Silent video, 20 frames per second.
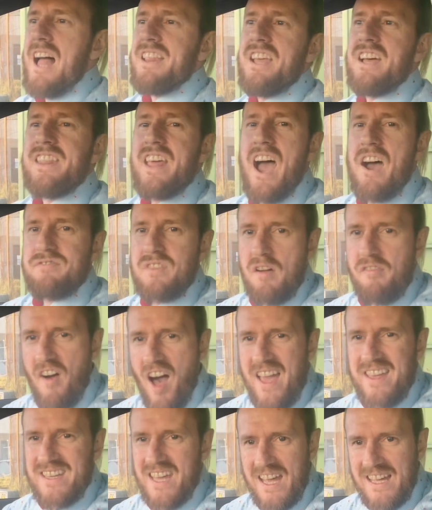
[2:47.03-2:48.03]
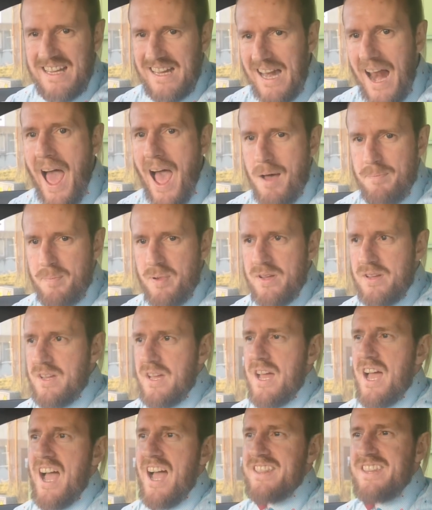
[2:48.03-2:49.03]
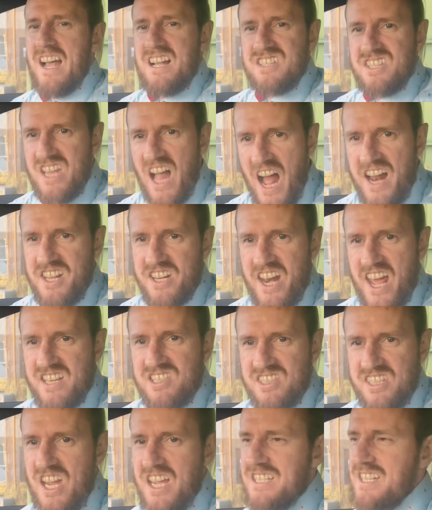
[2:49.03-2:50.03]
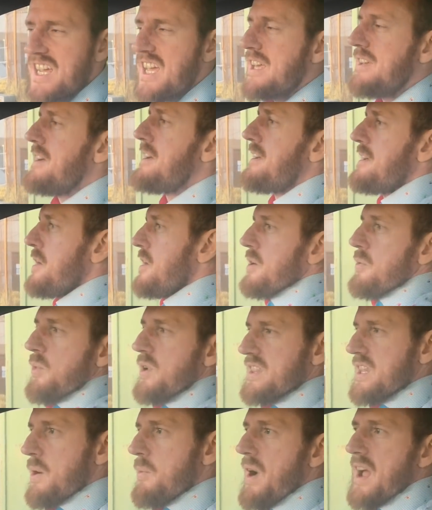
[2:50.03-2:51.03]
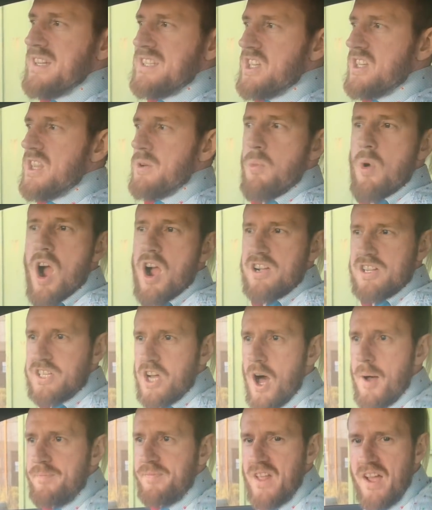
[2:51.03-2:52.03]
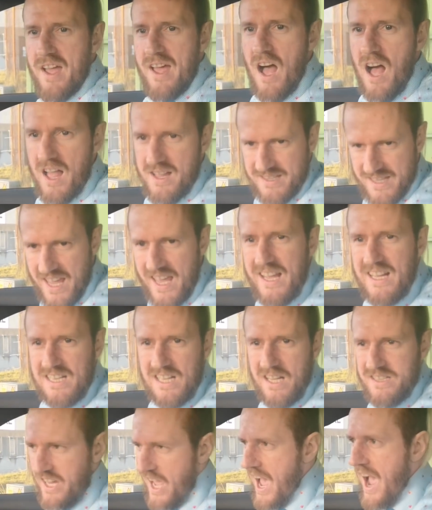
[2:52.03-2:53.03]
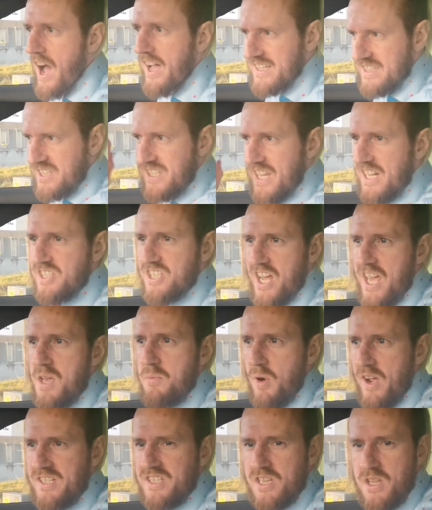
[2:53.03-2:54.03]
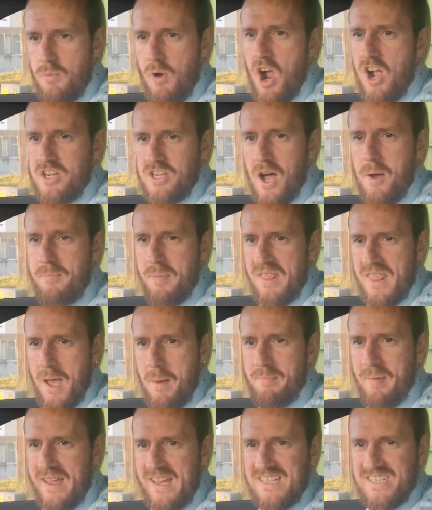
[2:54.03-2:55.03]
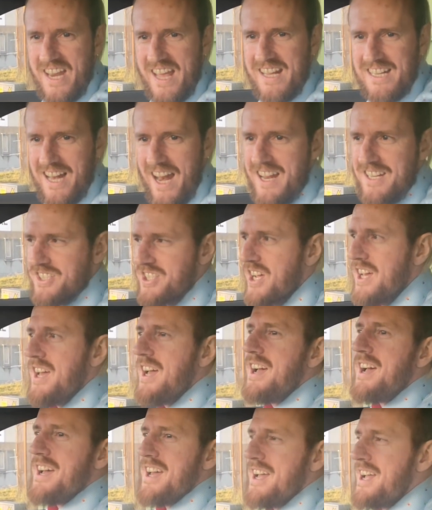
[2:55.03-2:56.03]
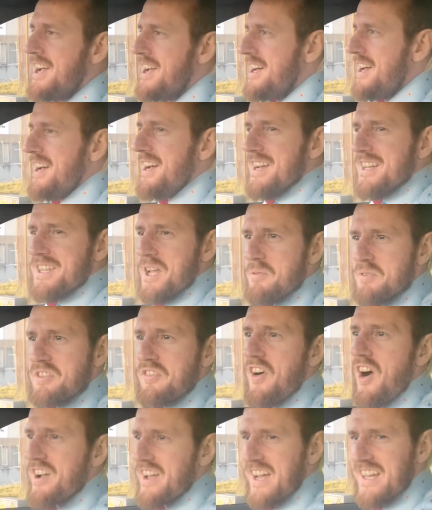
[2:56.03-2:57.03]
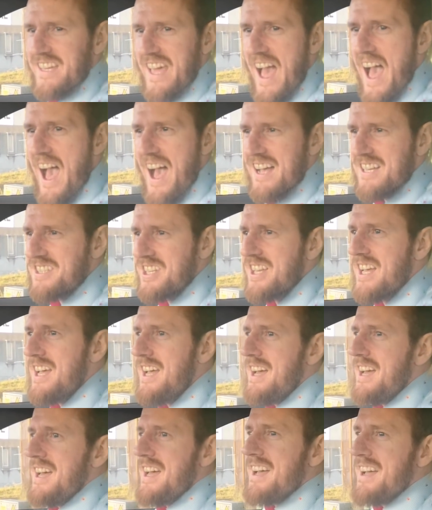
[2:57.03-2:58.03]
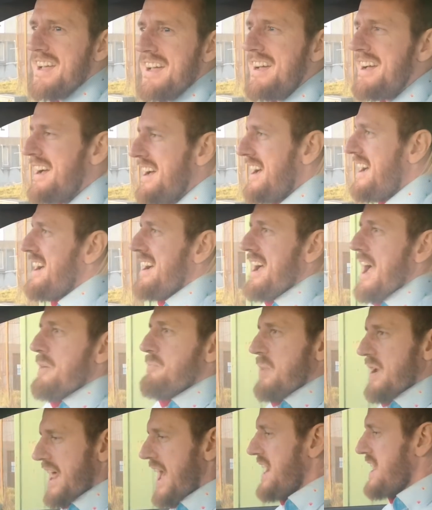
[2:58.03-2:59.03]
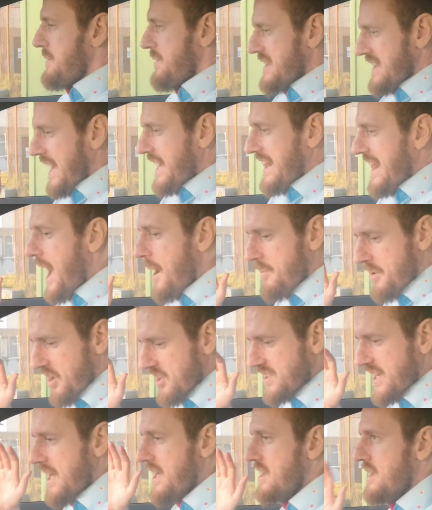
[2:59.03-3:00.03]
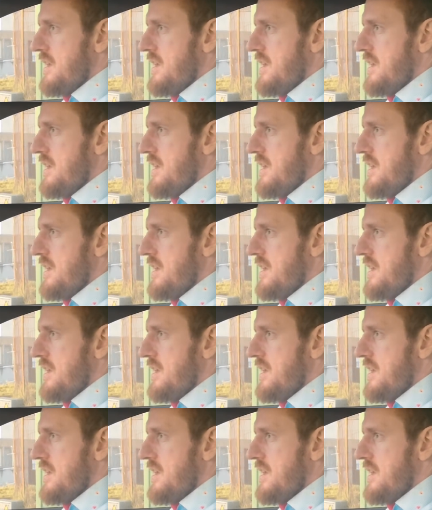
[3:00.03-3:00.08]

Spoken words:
And then they have the Viking clap. And that's not an STD. Where they went to the World Cup. The Iceland team went to the World Cup and they beat England. That was fucking gas. But anyway, the clap goes...